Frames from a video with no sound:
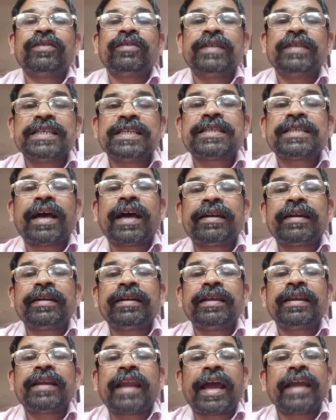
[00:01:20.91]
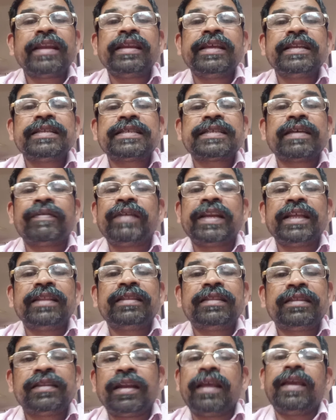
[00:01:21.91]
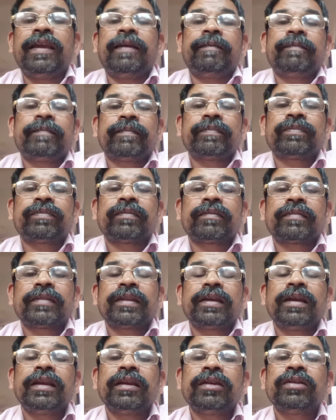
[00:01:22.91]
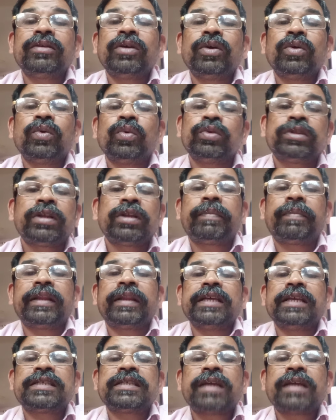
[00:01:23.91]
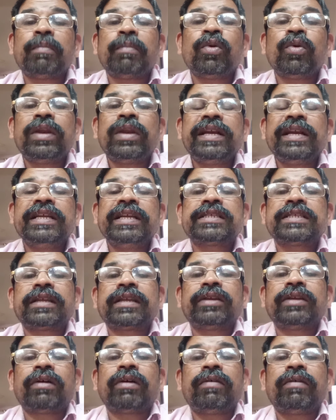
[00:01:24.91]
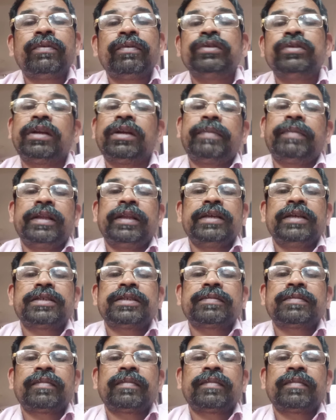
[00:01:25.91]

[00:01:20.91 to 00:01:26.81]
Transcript: which is started in 1973 in Uttar Pradesh, Chamoli district of Uttar Pradesh.